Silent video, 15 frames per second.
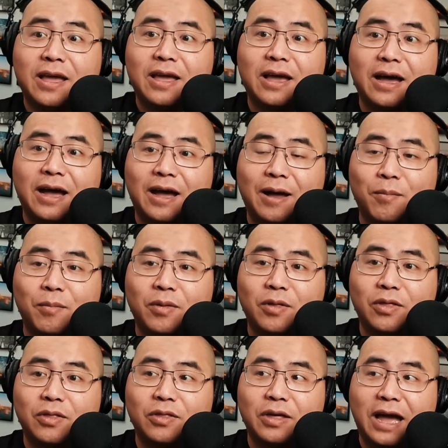I
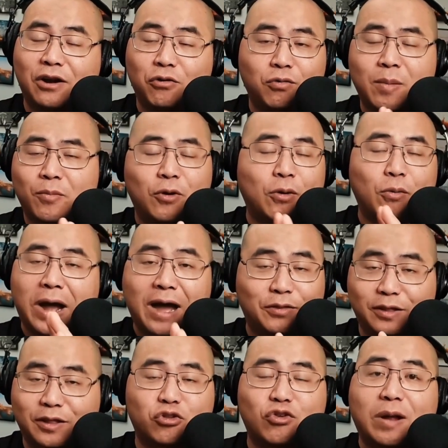don't remember how
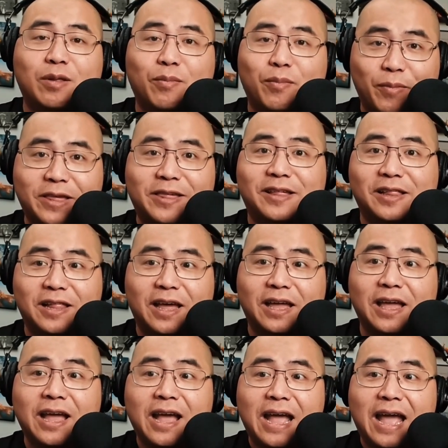they described it, but basically
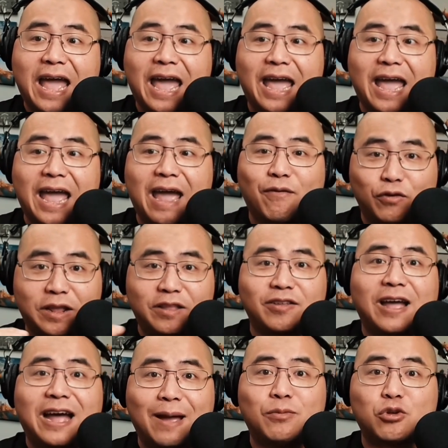like every
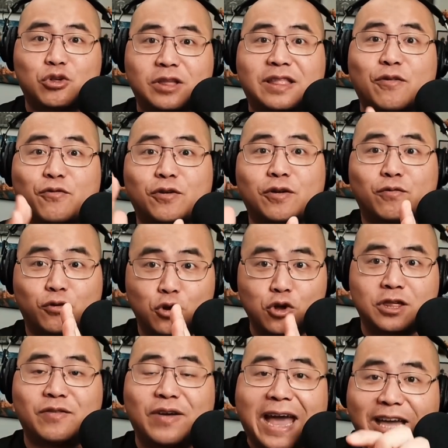time there's a different
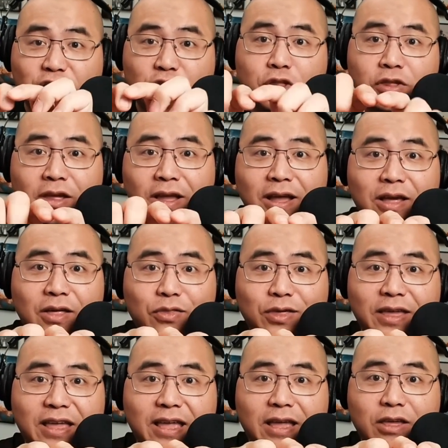version of actions,
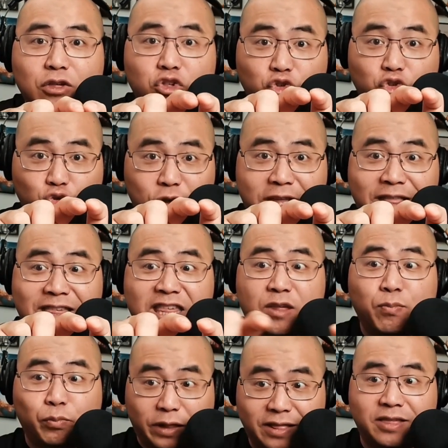the screen
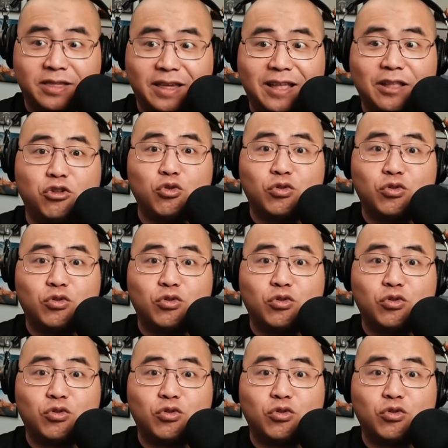splits into